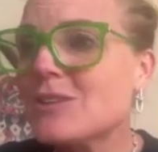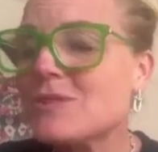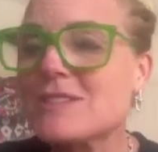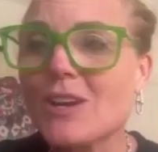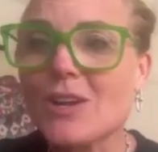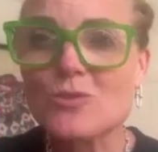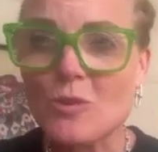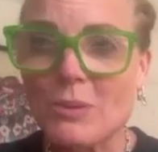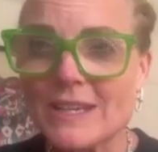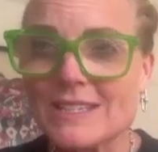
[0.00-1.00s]
was the local
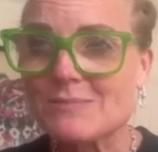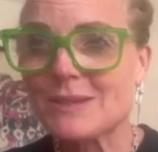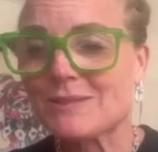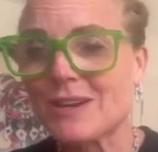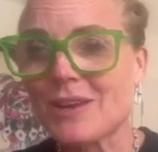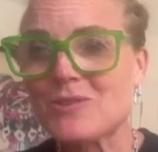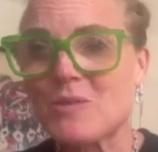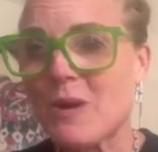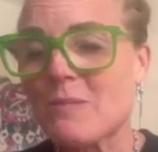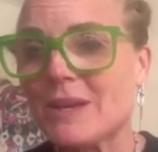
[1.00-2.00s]
policeman, the local
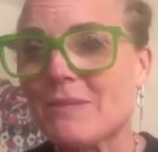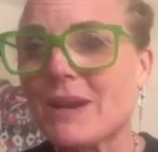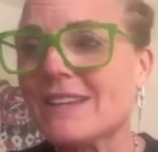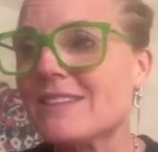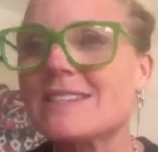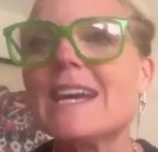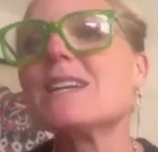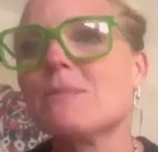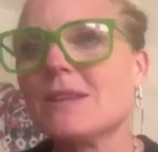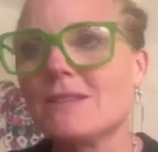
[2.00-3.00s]
Bobby, and played the
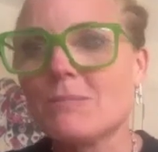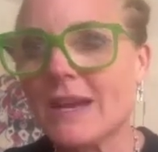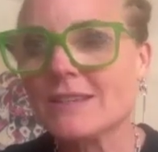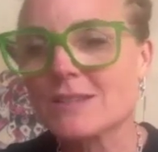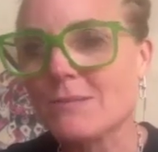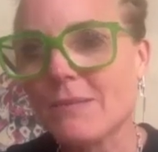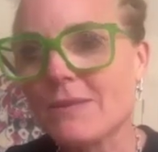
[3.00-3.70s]
dame in the pantomime.